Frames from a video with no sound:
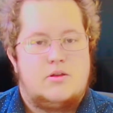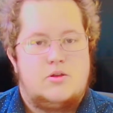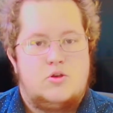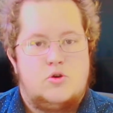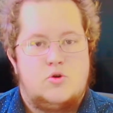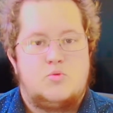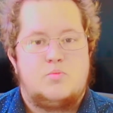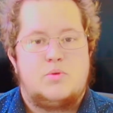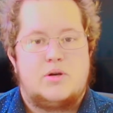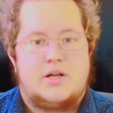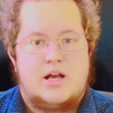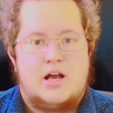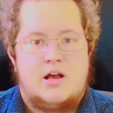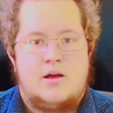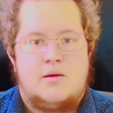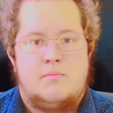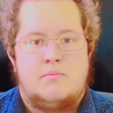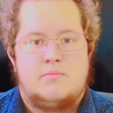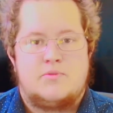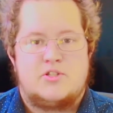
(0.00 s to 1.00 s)
you'll
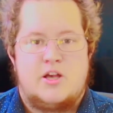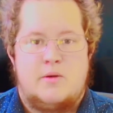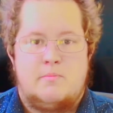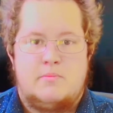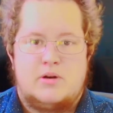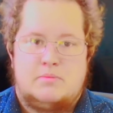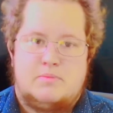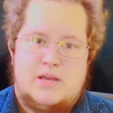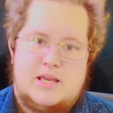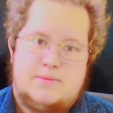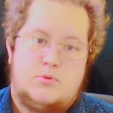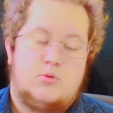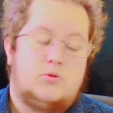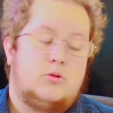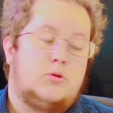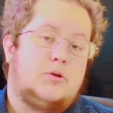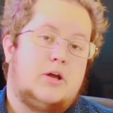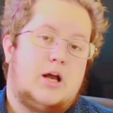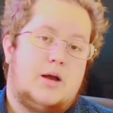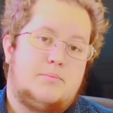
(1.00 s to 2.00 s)
become somebody people
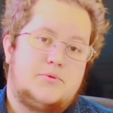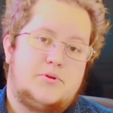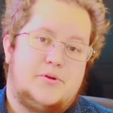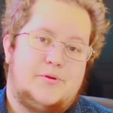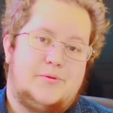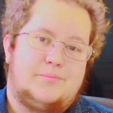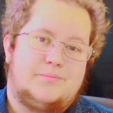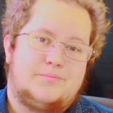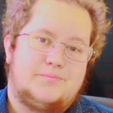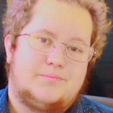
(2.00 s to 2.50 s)
look up to.